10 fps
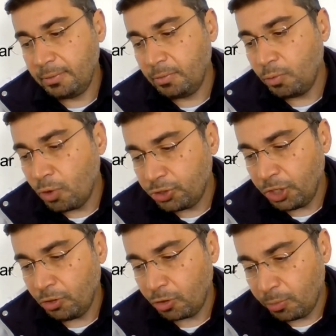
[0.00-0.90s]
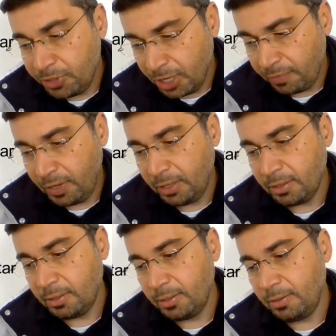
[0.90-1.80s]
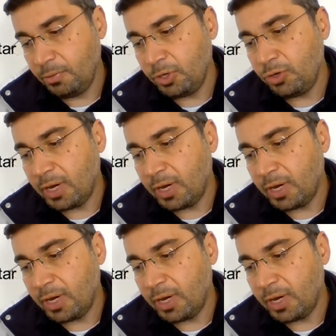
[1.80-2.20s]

watching or observing when you